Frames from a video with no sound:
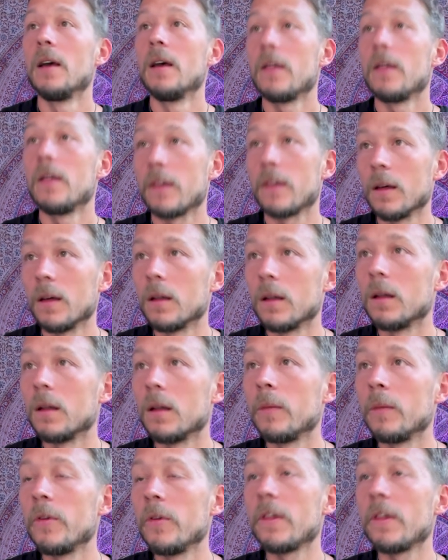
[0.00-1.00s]

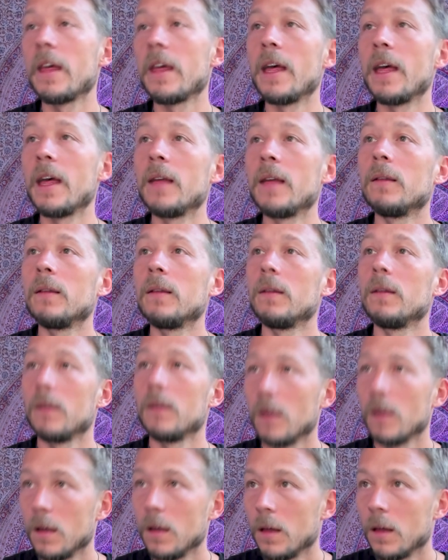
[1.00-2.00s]
Summer's end
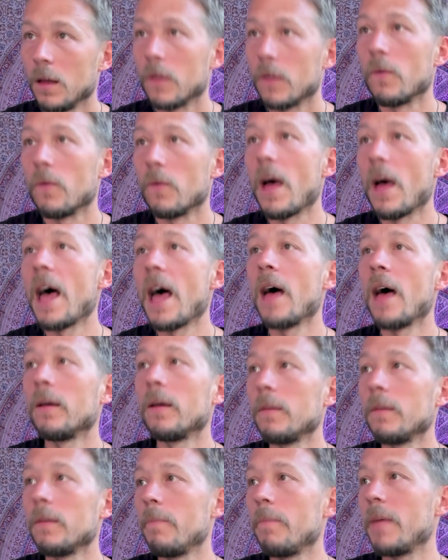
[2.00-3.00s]
is around
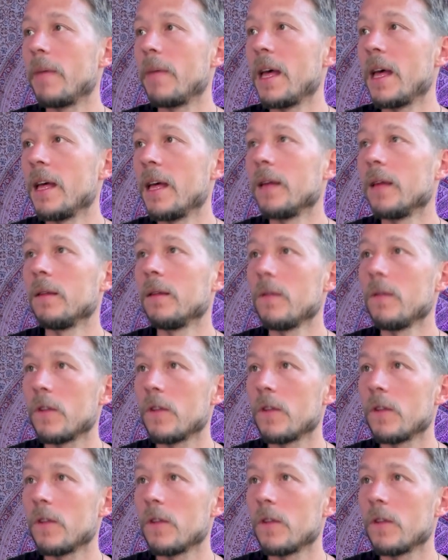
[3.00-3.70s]
the bend,